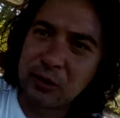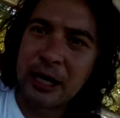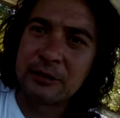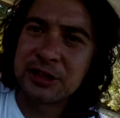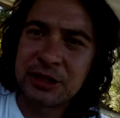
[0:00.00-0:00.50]

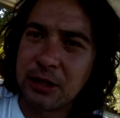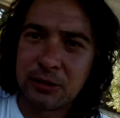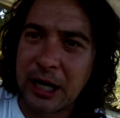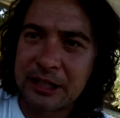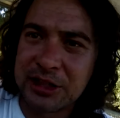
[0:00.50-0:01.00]
grand
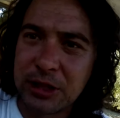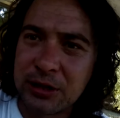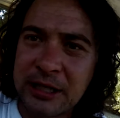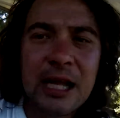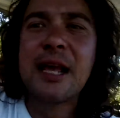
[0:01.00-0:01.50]

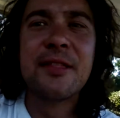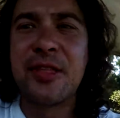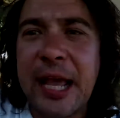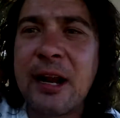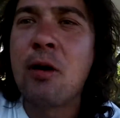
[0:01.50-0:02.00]
grandchildren,
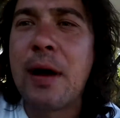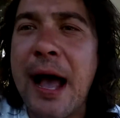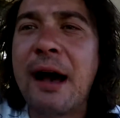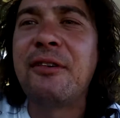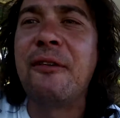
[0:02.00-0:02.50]
they don't
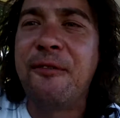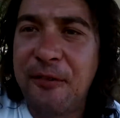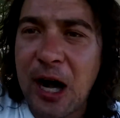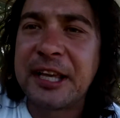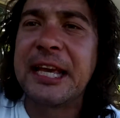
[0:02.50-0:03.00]
have a
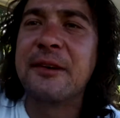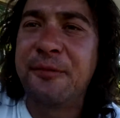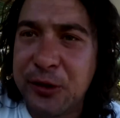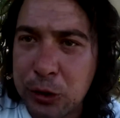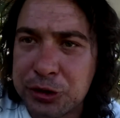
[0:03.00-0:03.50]
fucking
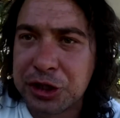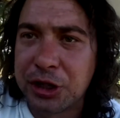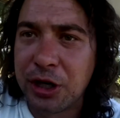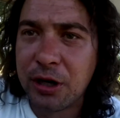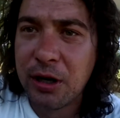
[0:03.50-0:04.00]

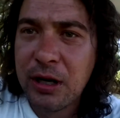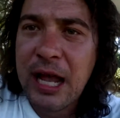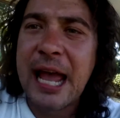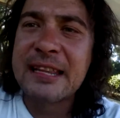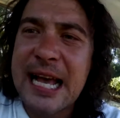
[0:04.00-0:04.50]
future.
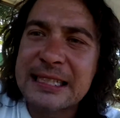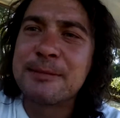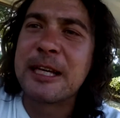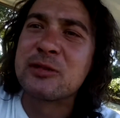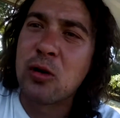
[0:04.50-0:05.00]
And that's
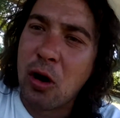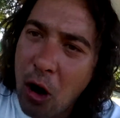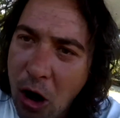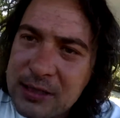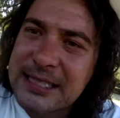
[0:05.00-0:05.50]
because we're
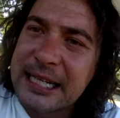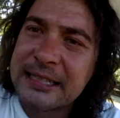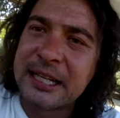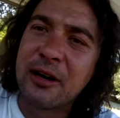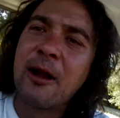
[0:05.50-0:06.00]
all
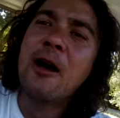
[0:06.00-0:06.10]
sitting here